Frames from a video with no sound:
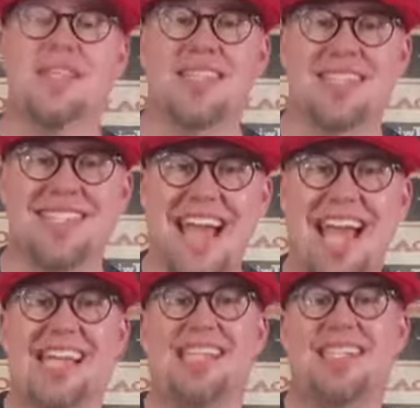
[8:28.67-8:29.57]
the
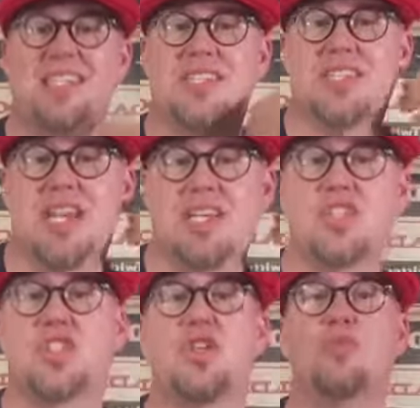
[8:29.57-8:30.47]
scientist
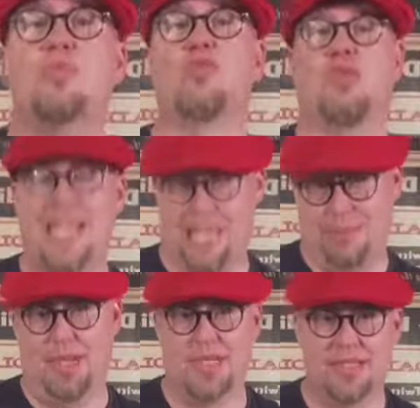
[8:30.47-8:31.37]
supreme.